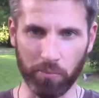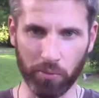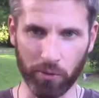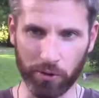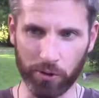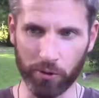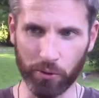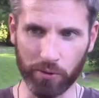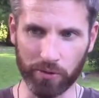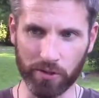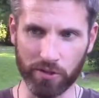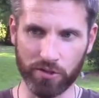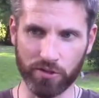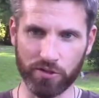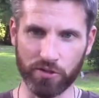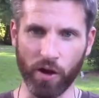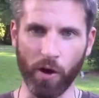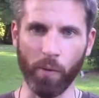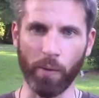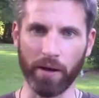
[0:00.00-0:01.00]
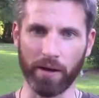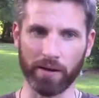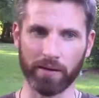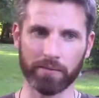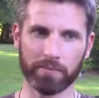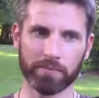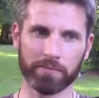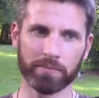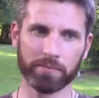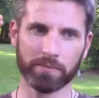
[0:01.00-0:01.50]
We're doing the sowing
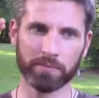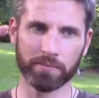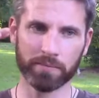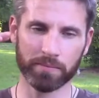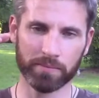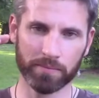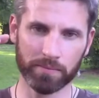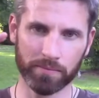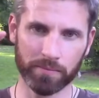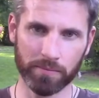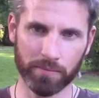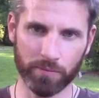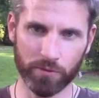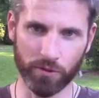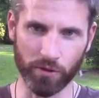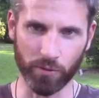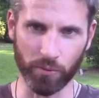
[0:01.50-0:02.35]
so